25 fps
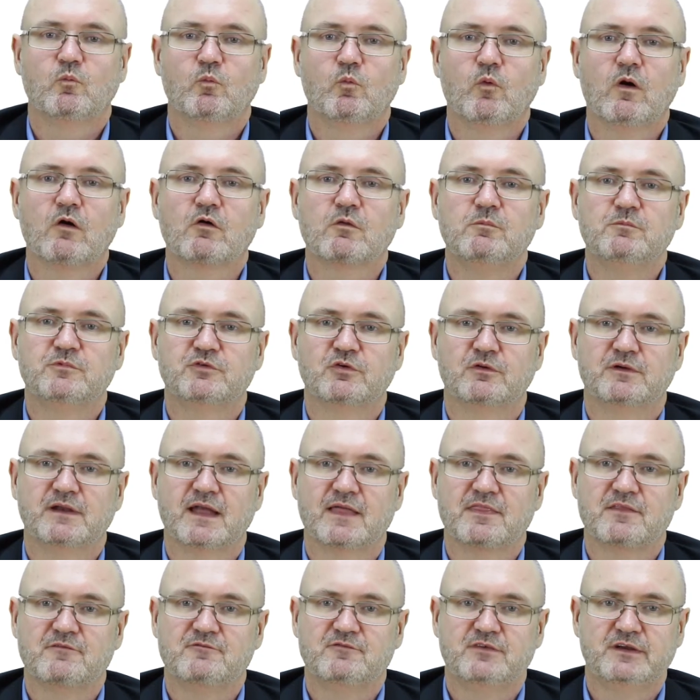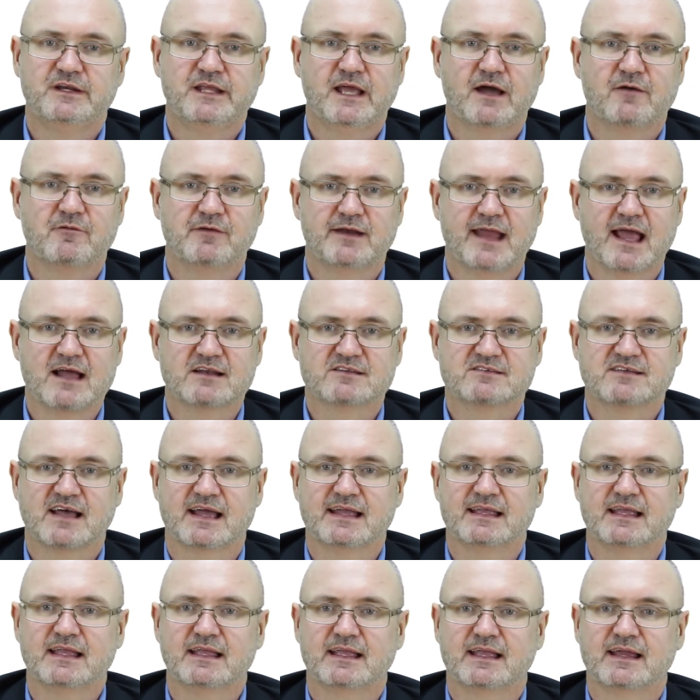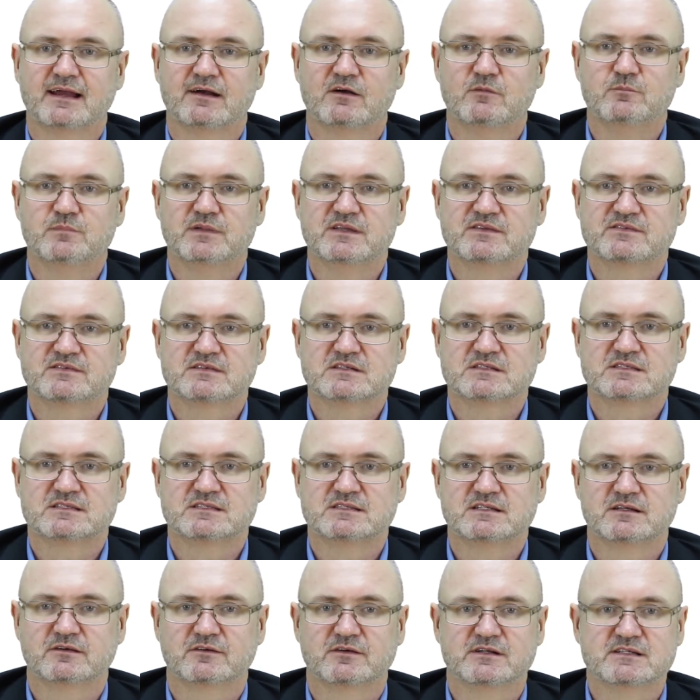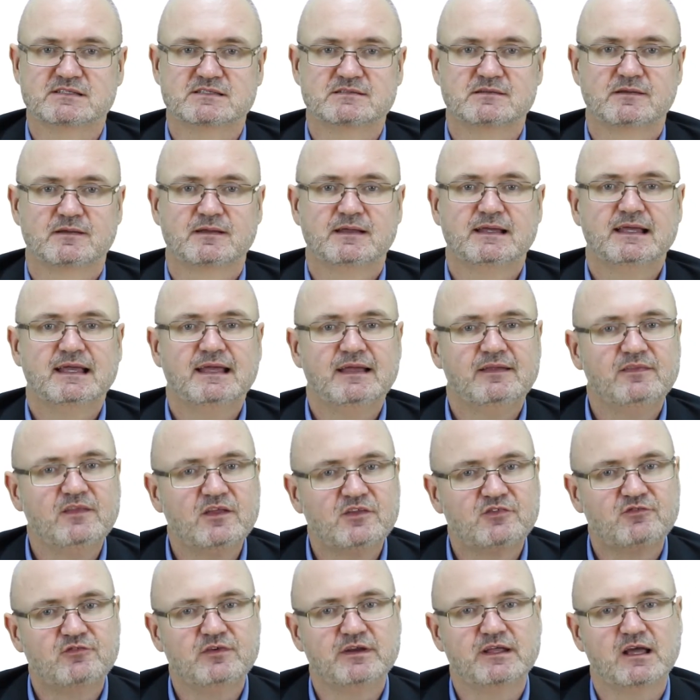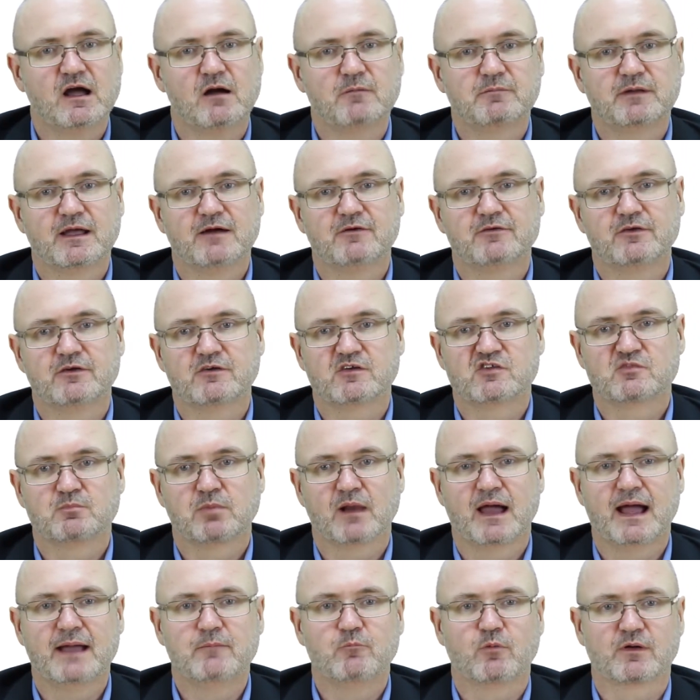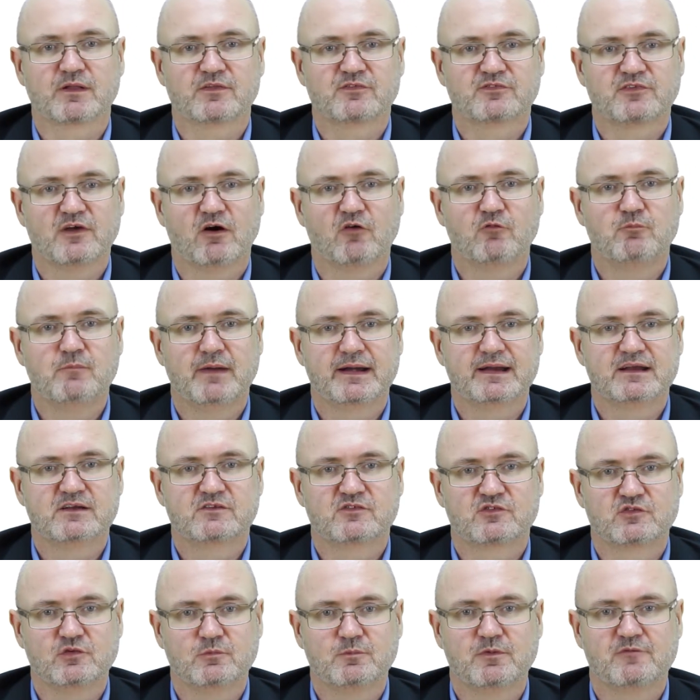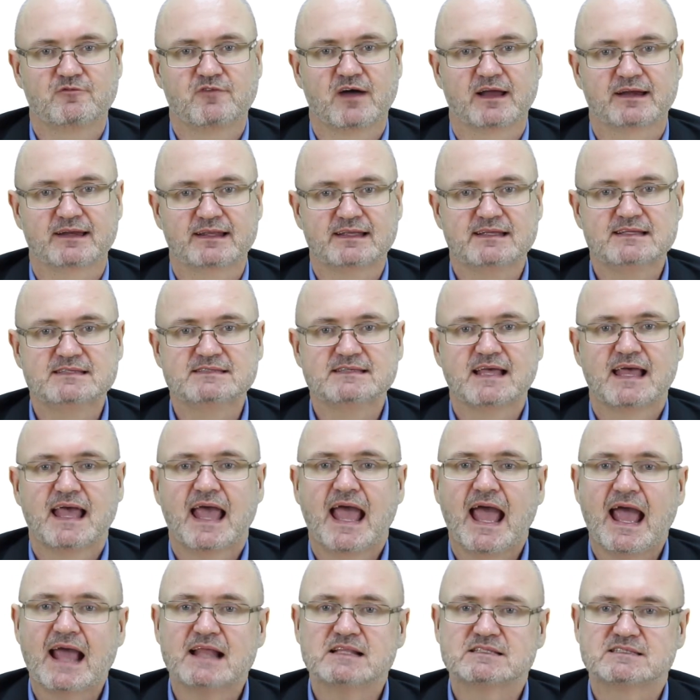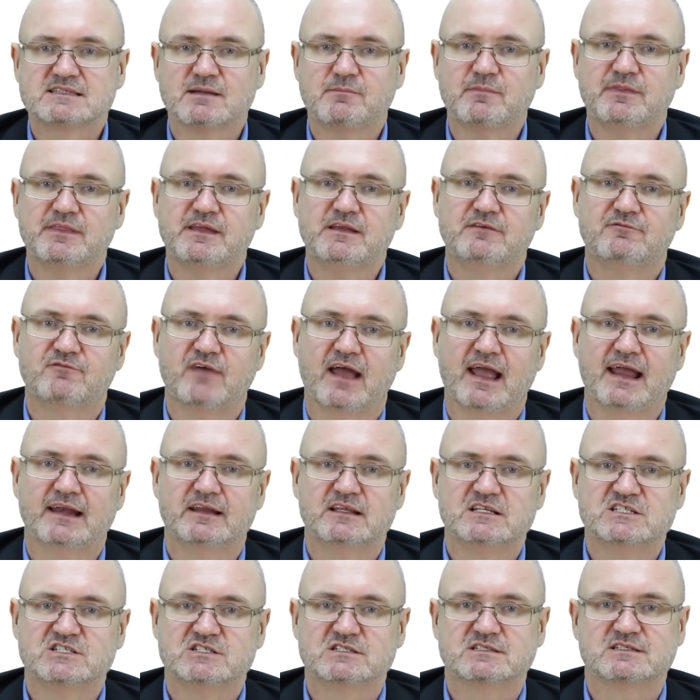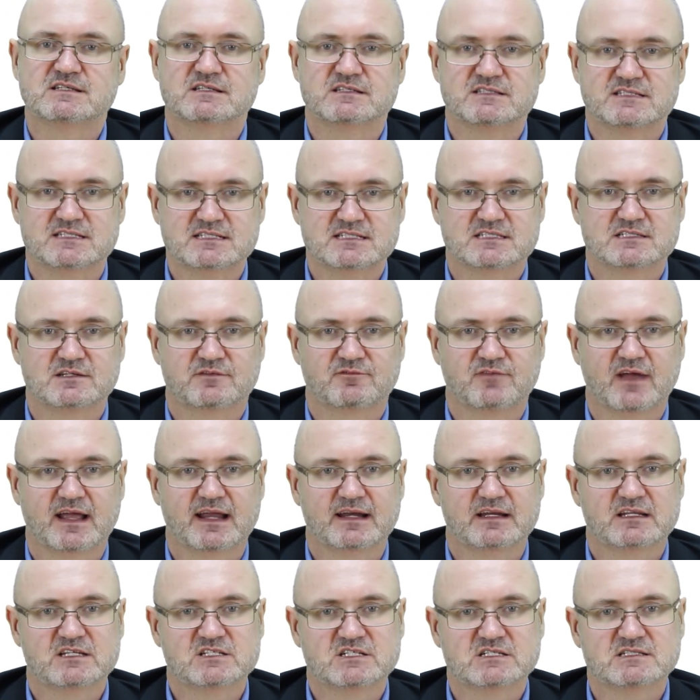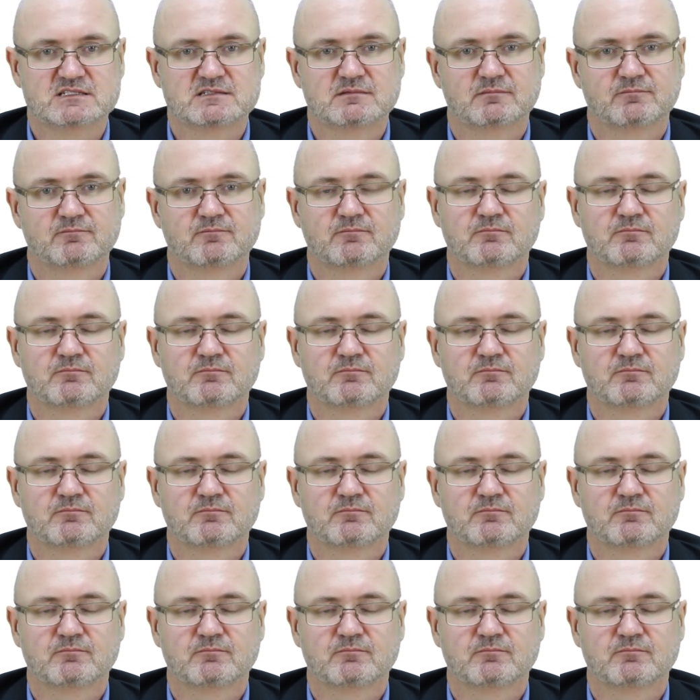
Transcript: Welcome to another video in our Taking Care of Business series. In this video I'm going to explain what a self-managed super fund is and some of the advantages and disadvantages.